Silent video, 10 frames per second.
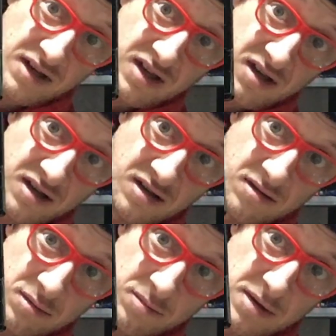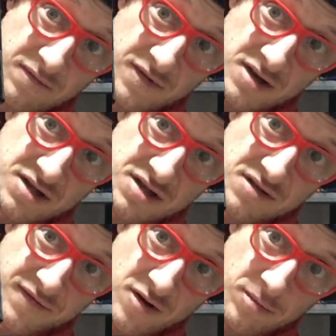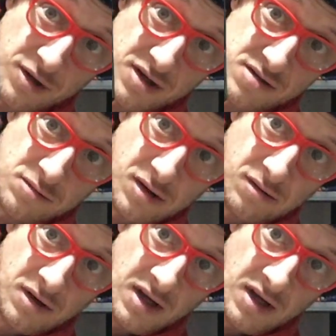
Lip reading: here with both versions of the film on it as well.